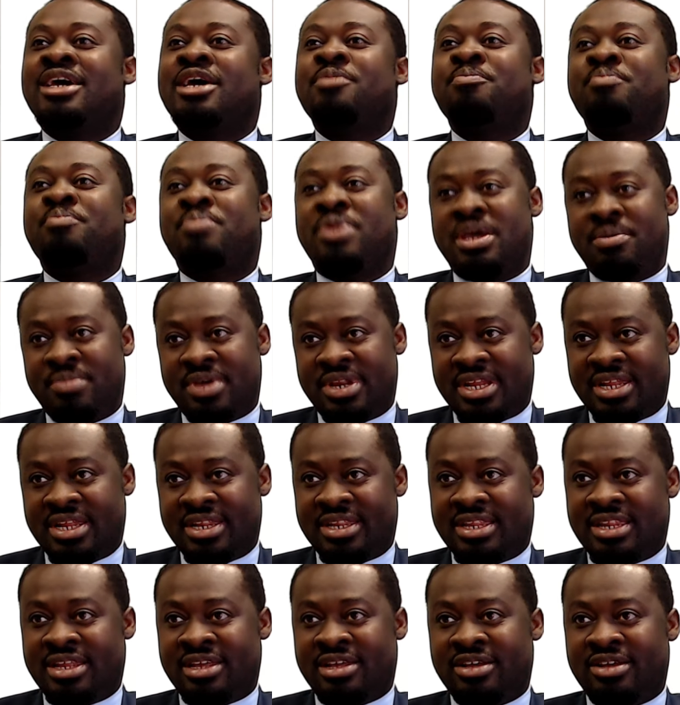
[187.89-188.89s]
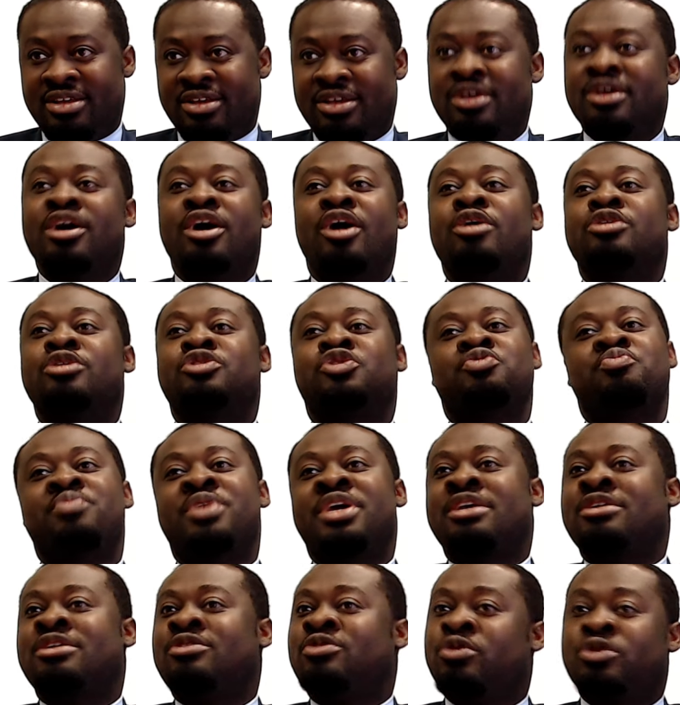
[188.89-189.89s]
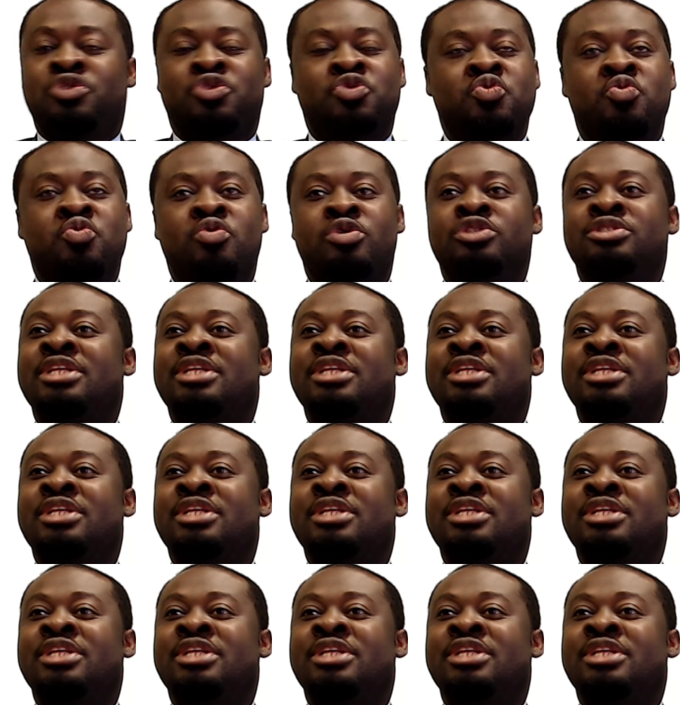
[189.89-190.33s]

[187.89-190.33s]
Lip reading: permanently, or to make those who want